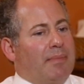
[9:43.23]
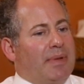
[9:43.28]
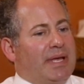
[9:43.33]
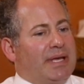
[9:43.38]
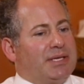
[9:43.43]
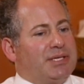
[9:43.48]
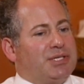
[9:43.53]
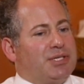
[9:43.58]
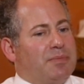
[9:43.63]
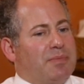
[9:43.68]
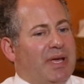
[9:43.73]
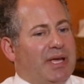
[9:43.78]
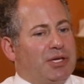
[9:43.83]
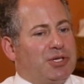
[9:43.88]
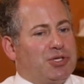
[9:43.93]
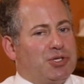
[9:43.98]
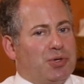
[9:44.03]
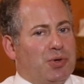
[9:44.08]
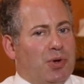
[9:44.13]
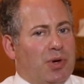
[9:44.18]
is to make
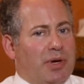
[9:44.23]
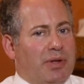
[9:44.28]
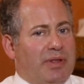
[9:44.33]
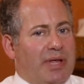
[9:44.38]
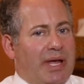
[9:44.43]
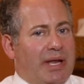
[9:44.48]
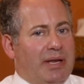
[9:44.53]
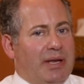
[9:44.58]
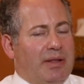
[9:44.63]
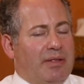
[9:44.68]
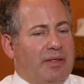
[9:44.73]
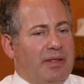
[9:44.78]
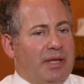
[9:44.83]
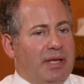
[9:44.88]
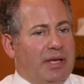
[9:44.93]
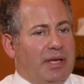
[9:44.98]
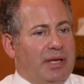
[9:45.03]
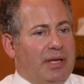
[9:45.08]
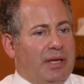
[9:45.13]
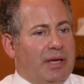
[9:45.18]
sure that
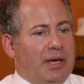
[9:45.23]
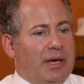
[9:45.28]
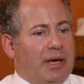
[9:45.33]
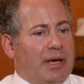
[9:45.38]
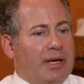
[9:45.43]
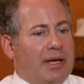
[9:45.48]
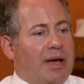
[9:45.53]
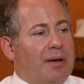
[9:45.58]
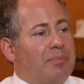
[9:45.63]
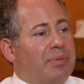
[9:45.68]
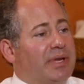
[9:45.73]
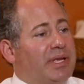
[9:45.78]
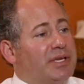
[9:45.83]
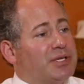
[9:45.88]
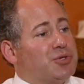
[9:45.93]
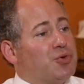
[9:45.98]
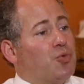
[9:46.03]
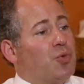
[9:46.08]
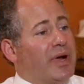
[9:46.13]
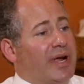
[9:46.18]
the company
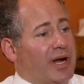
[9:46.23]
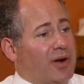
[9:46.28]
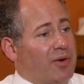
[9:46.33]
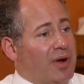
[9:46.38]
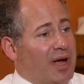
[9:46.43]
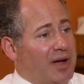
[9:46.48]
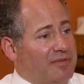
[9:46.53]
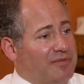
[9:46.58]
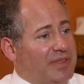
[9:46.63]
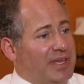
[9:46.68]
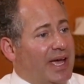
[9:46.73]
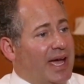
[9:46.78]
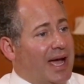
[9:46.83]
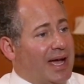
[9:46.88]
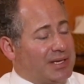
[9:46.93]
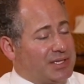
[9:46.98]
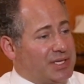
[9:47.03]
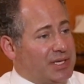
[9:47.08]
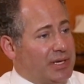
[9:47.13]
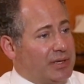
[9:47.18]
is aware of the
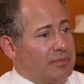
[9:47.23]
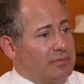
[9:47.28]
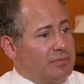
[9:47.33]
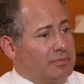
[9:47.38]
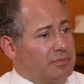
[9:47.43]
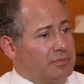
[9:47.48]
accident.